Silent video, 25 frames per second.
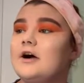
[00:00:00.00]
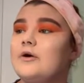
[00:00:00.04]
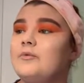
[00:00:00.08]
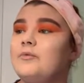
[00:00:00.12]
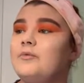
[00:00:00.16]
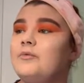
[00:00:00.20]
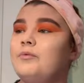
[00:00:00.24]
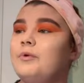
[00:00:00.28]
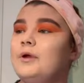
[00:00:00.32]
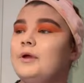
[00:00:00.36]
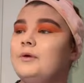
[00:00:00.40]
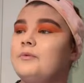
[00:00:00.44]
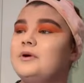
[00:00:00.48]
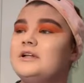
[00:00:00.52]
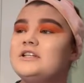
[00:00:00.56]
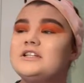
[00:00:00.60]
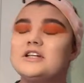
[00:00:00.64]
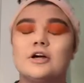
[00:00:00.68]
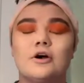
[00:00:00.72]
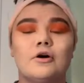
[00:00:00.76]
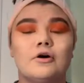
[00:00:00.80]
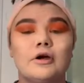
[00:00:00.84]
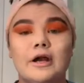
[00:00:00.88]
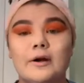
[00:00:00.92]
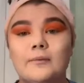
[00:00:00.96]
we went to
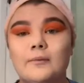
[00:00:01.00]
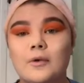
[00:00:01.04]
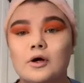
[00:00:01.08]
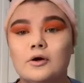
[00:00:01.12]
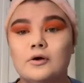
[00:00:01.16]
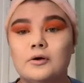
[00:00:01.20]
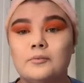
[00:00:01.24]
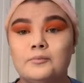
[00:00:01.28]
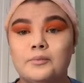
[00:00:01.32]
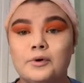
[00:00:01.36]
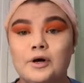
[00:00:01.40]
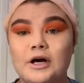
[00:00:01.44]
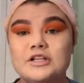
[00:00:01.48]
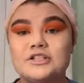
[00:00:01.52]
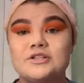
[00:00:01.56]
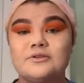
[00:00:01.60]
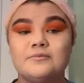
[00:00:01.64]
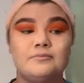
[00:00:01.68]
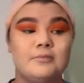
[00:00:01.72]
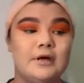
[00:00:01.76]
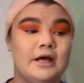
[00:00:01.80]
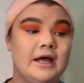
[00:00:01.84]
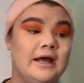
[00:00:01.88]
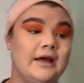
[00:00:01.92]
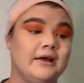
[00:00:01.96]
go get him a
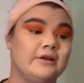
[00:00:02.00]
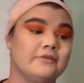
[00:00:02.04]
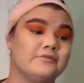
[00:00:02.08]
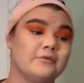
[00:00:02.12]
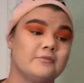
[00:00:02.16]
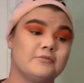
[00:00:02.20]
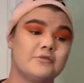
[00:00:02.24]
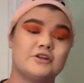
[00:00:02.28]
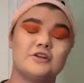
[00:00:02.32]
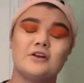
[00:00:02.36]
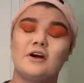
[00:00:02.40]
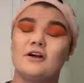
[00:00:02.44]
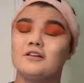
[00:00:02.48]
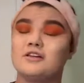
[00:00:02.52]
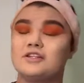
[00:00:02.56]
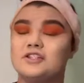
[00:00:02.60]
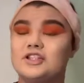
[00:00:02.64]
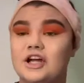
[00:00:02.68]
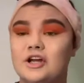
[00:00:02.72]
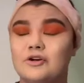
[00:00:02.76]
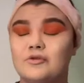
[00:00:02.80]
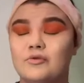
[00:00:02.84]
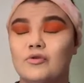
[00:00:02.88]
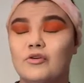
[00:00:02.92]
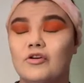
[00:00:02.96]
compression band from the Dollar
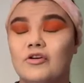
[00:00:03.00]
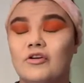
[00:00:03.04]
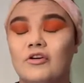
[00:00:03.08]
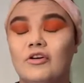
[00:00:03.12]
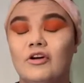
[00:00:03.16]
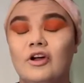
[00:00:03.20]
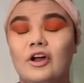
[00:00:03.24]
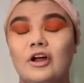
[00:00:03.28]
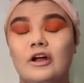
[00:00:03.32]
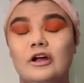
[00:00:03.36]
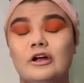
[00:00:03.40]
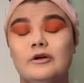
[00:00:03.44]
General